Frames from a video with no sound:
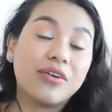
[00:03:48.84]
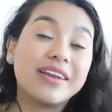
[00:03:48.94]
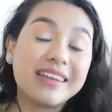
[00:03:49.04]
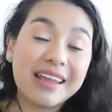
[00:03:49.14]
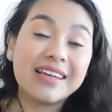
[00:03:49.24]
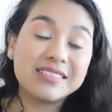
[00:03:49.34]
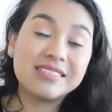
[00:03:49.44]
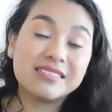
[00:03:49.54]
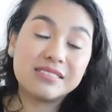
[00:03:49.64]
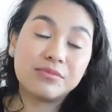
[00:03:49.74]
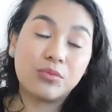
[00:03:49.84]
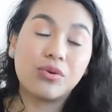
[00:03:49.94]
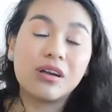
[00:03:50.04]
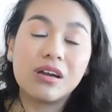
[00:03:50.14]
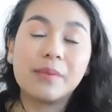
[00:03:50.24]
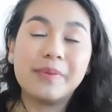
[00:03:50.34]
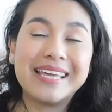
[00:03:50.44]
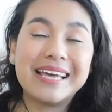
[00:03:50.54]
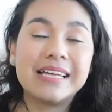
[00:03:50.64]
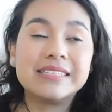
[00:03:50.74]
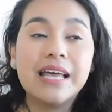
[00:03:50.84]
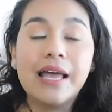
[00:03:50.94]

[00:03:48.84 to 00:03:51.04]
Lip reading: Herrera's work, because